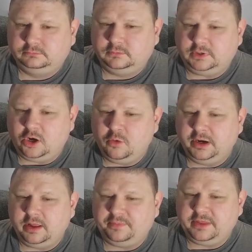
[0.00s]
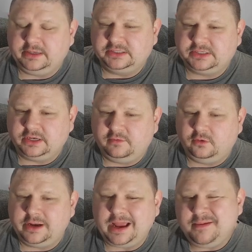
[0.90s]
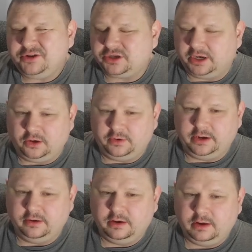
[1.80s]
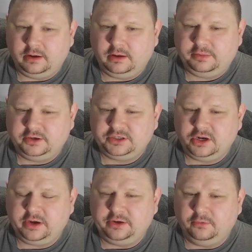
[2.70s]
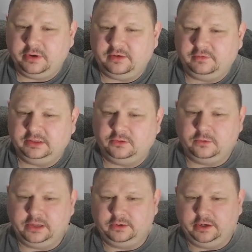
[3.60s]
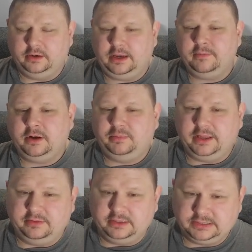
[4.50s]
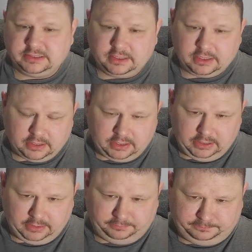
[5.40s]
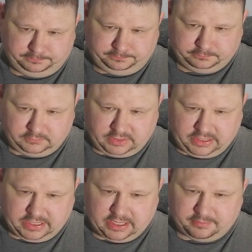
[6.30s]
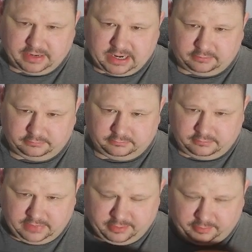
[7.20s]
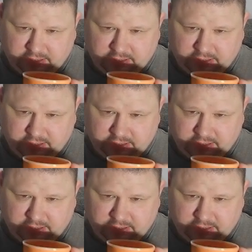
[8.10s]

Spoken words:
Opening up that discovery. I'm just going to go here. There's no need to reinvent the wheel here. I'm going to play this. Kick him out. Maybe play